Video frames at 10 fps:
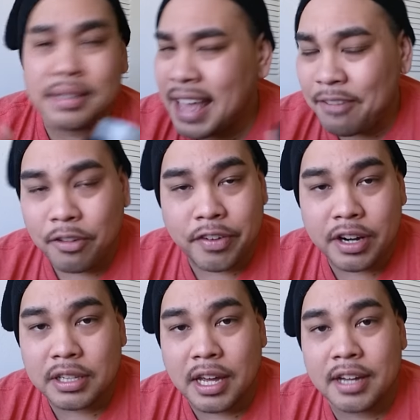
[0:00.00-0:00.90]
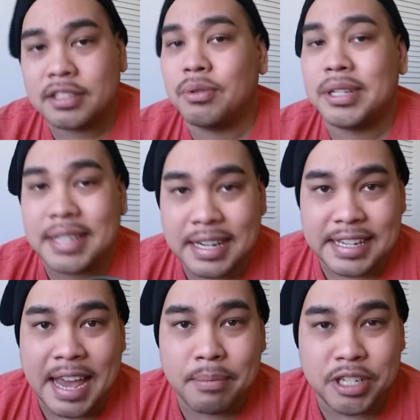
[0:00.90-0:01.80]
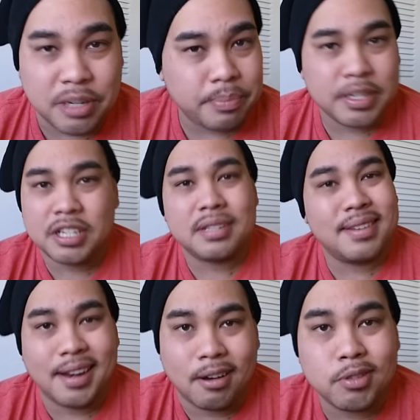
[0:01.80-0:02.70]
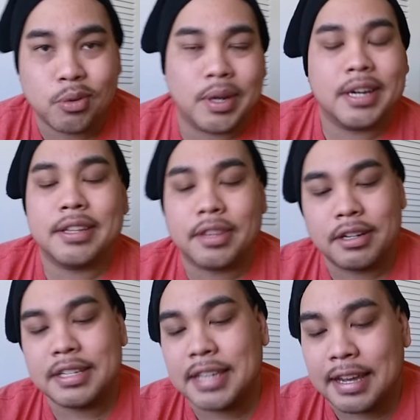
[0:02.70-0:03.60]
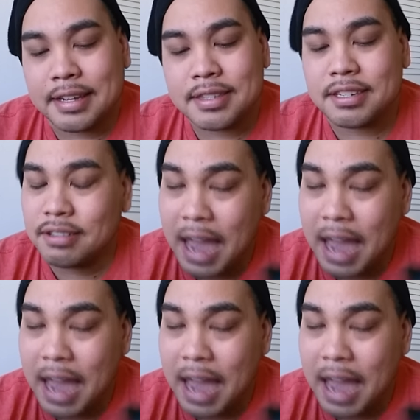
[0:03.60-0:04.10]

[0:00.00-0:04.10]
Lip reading: not for very long to where it's gonna damage it, but just you know, 20 to 30 seconds.